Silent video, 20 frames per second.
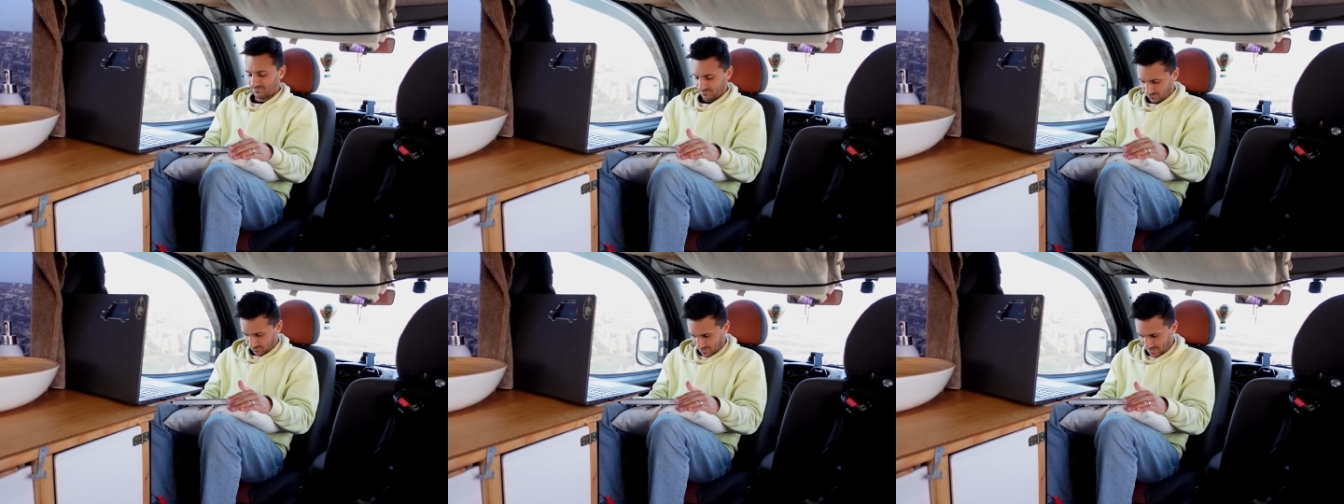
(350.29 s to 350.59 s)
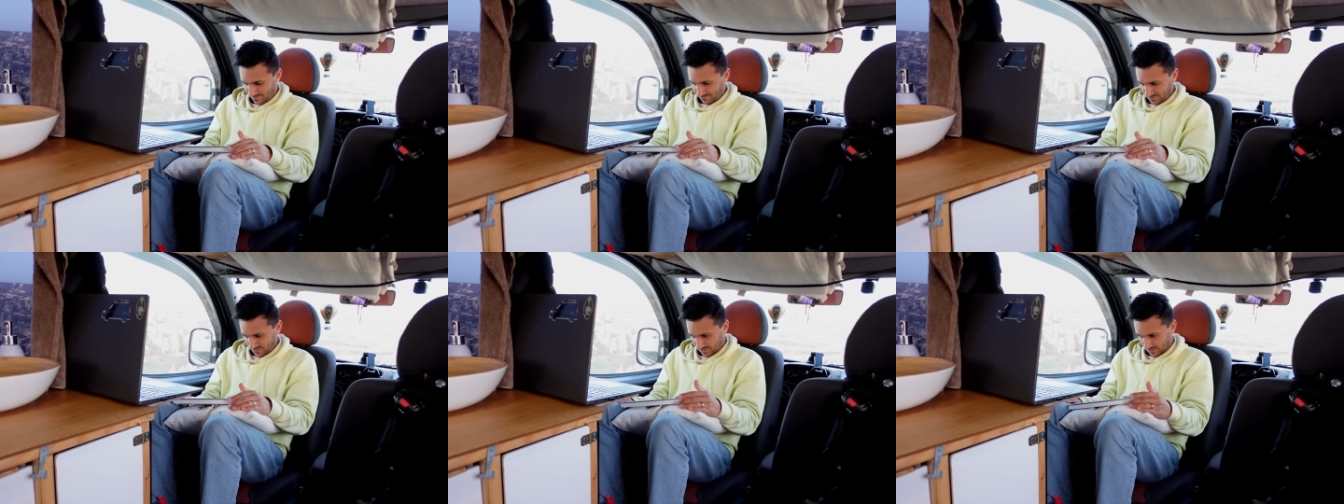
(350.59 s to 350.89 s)
not
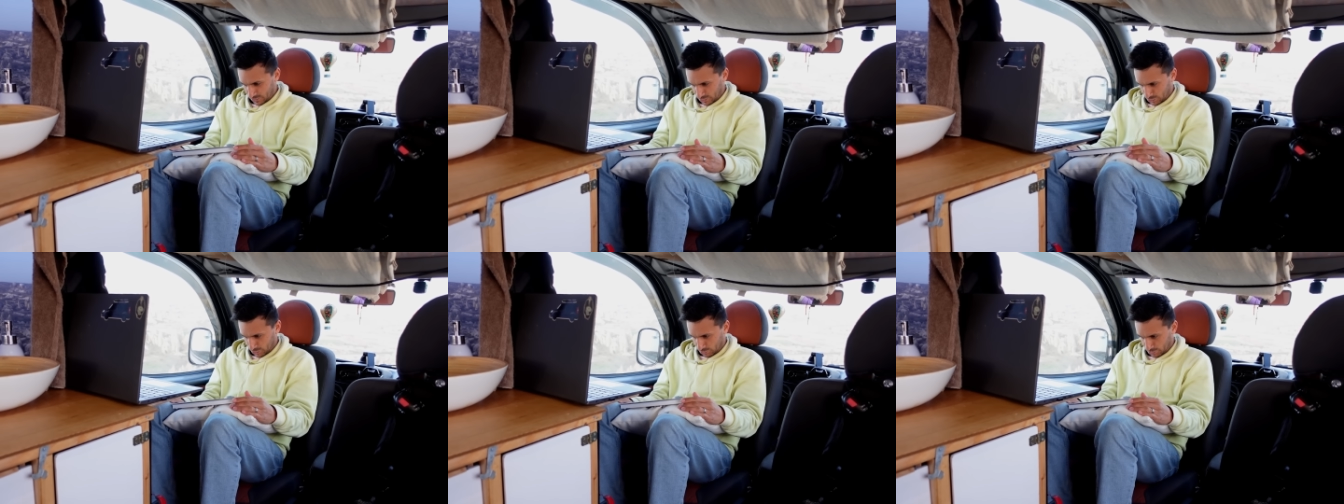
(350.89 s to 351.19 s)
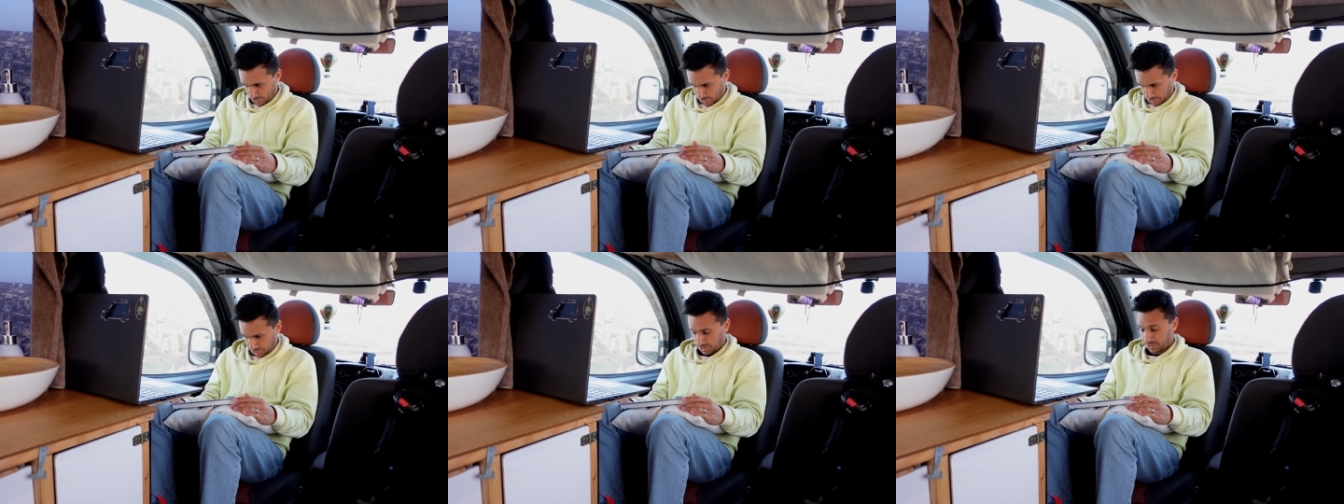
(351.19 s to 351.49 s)
having to do
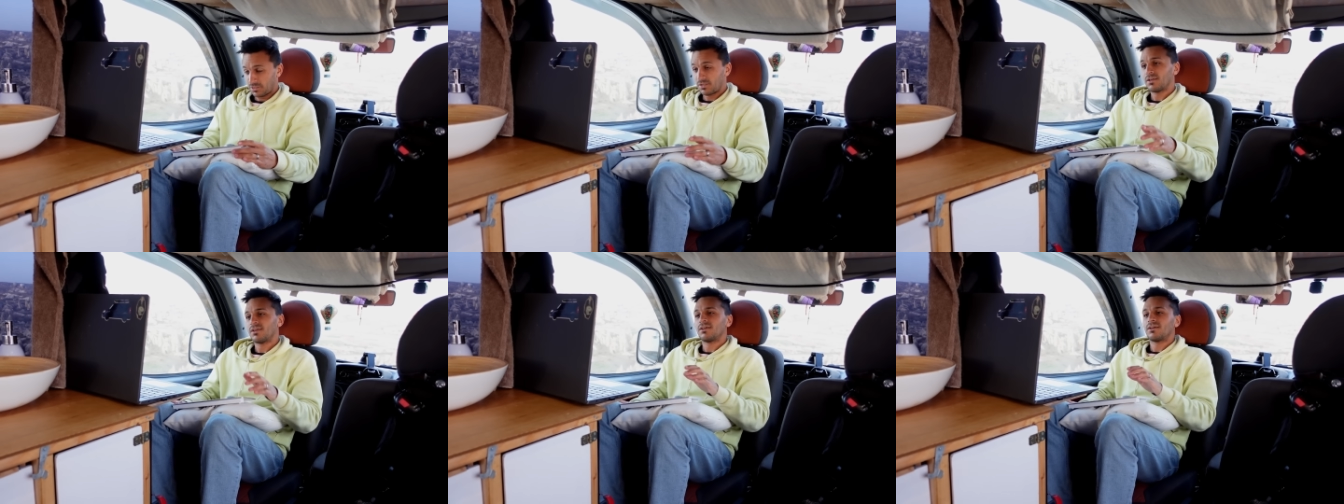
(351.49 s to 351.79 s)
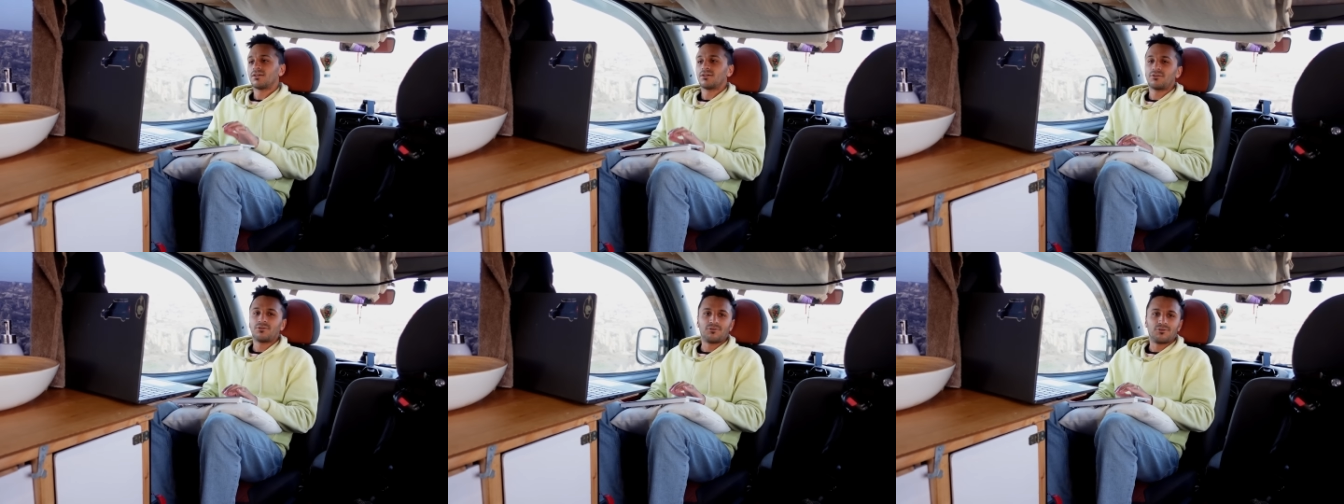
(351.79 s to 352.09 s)
this
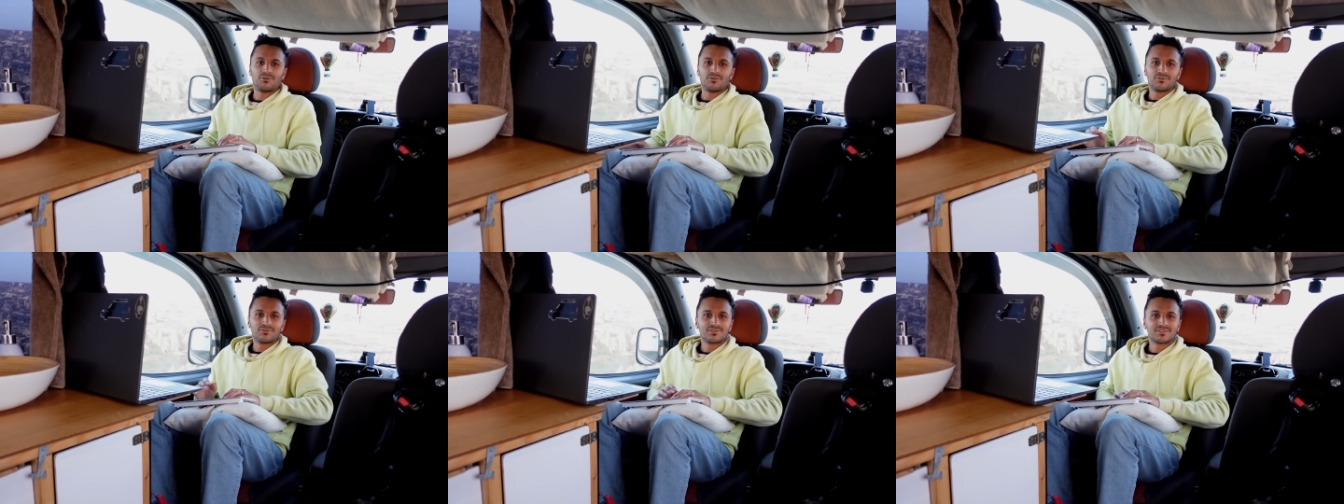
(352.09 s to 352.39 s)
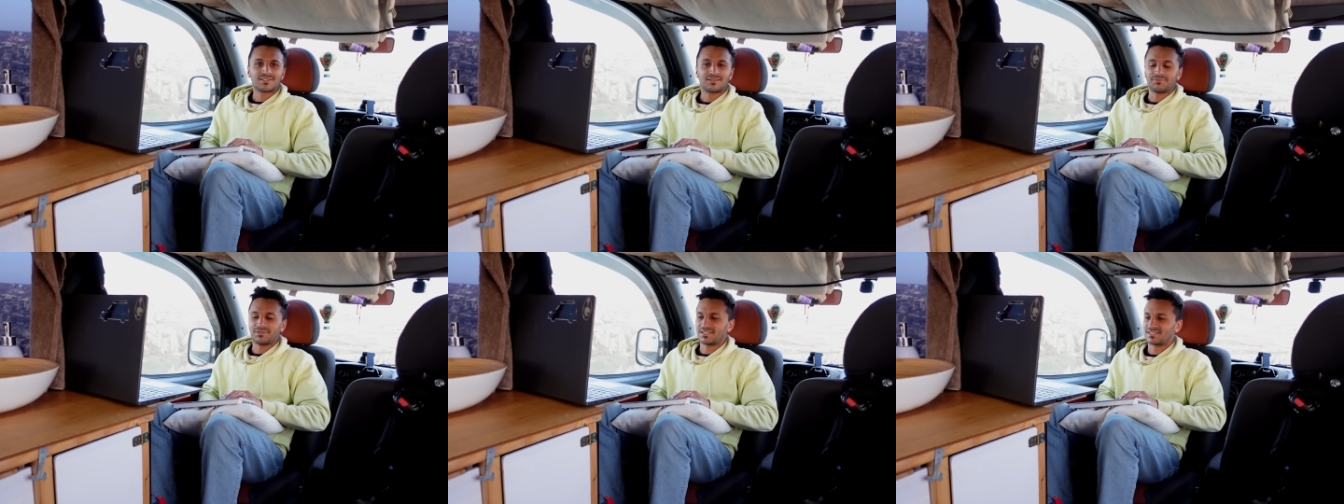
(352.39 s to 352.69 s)
or
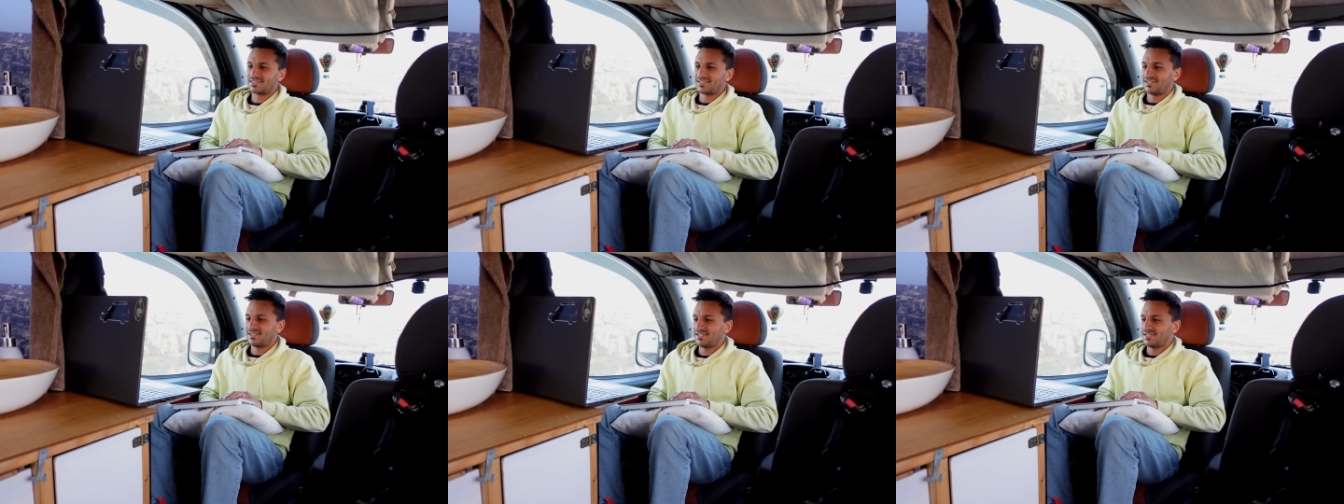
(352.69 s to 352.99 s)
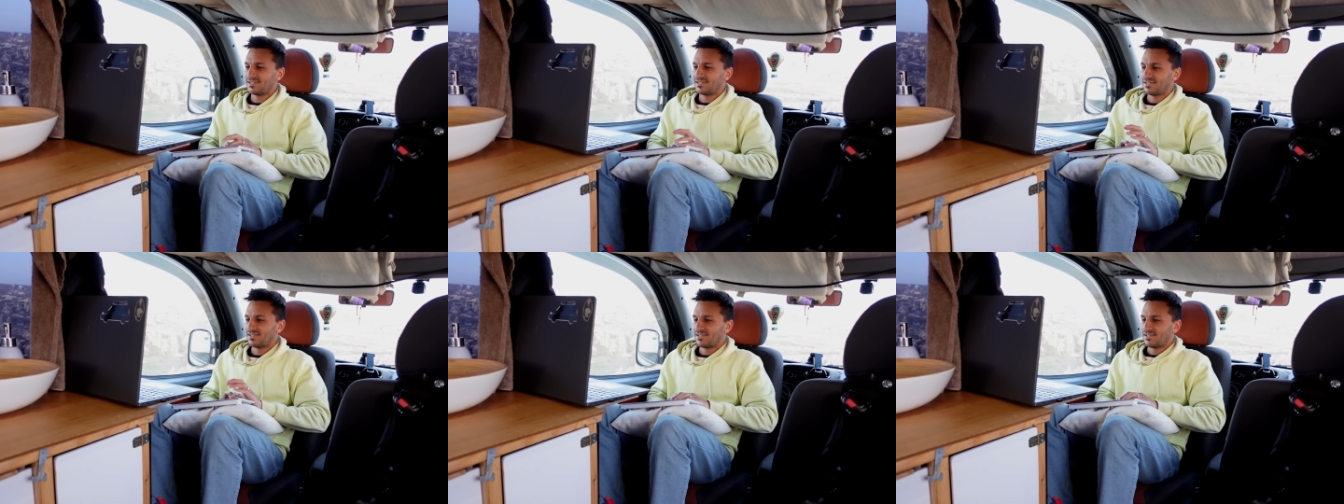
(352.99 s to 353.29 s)
something
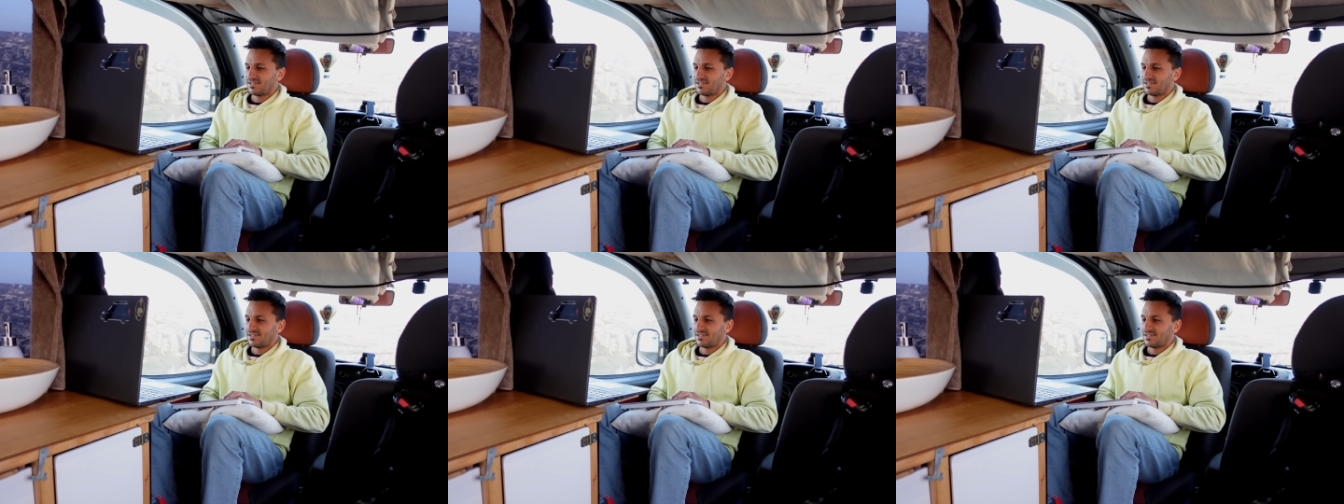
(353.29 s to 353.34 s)
silly.